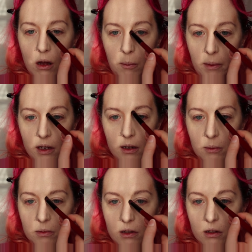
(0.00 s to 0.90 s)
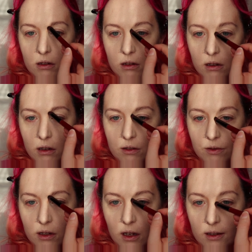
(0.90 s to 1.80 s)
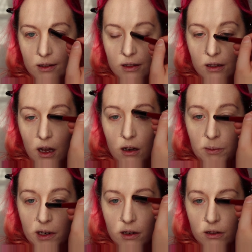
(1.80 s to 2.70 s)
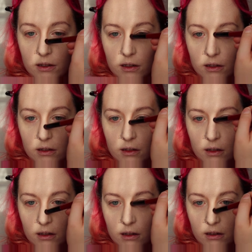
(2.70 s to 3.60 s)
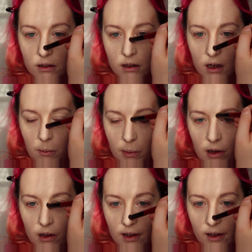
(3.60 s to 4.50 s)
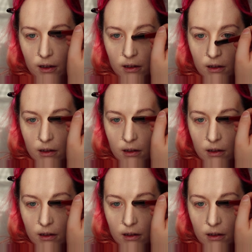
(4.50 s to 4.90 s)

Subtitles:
makeup doesn't really like to stay on my nose and it's a ball ache.